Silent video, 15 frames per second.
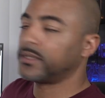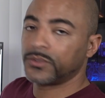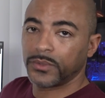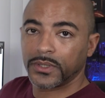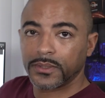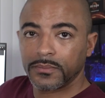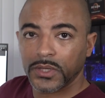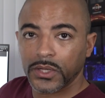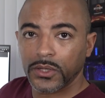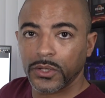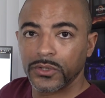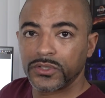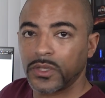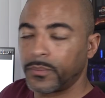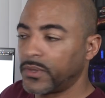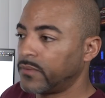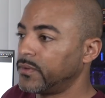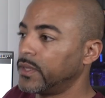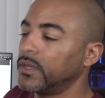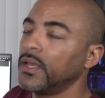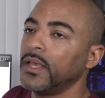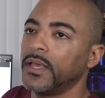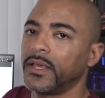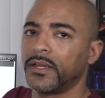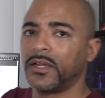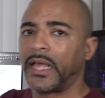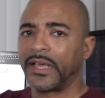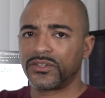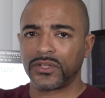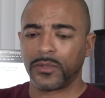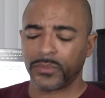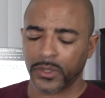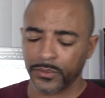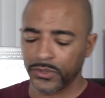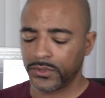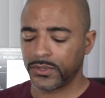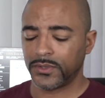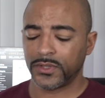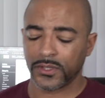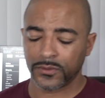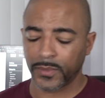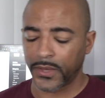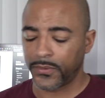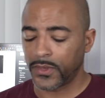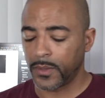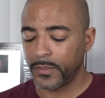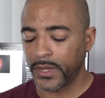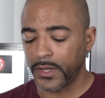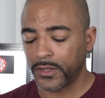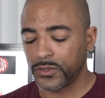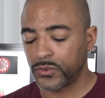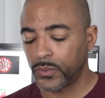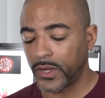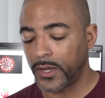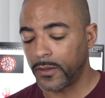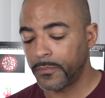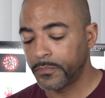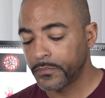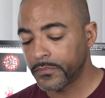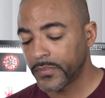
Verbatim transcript: I'll do a close-up of it. And actually, I'll probably use this as my thumbnail as well.